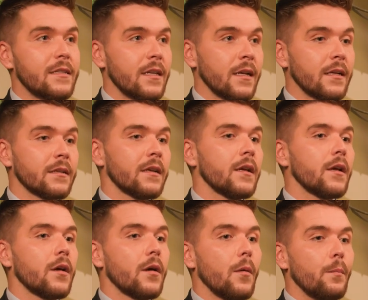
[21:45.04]
leasing,
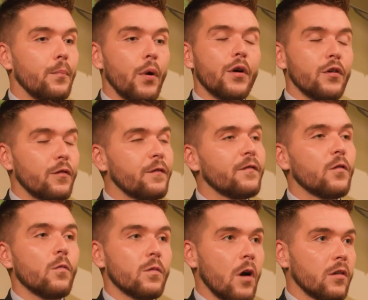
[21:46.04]
put your
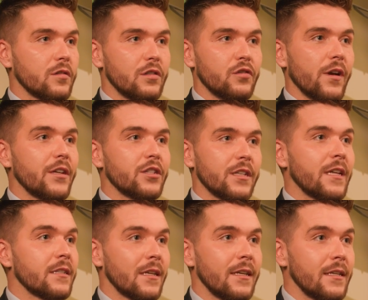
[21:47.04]
full concentration
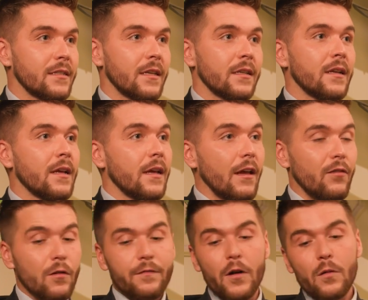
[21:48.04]
into leasing.
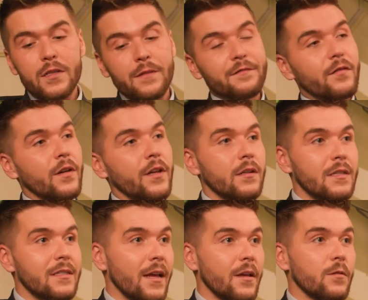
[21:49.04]
If you're focusing fully on
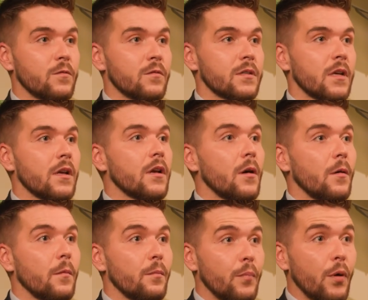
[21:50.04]
sales,
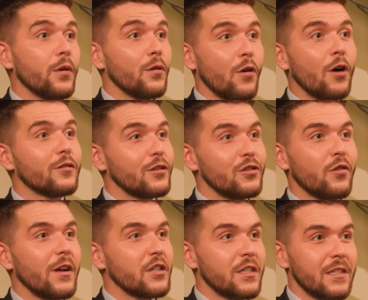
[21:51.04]
put your
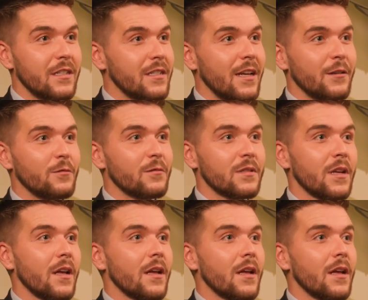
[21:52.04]
concentration into sales